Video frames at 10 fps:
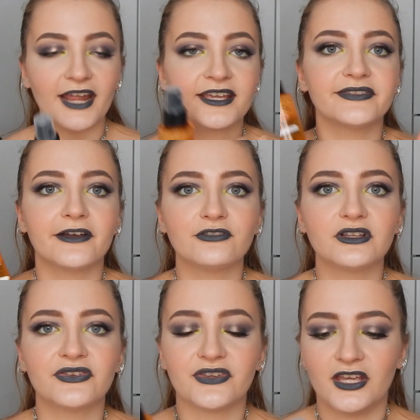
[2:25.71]
I can
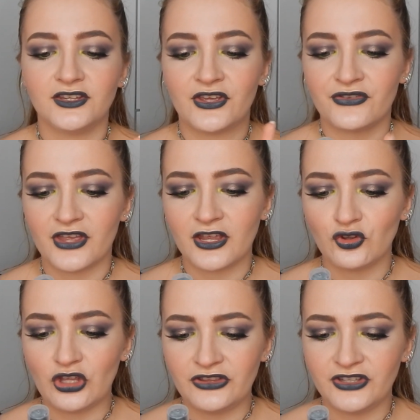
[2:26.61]
definitely say, they say
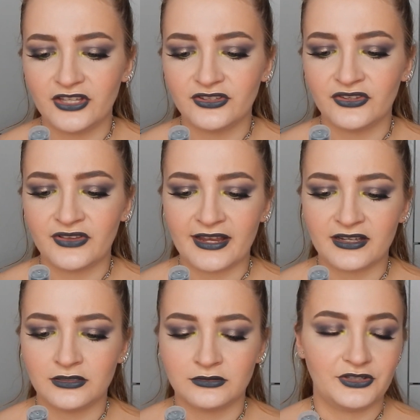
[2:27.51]
at the end is like,
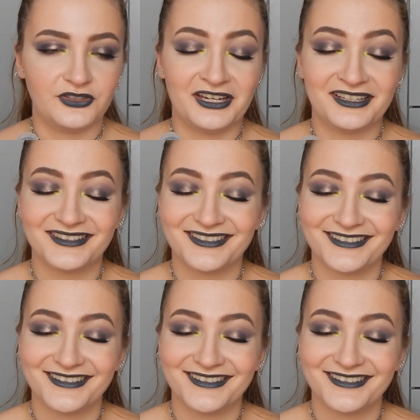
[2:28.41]
uh, at the end,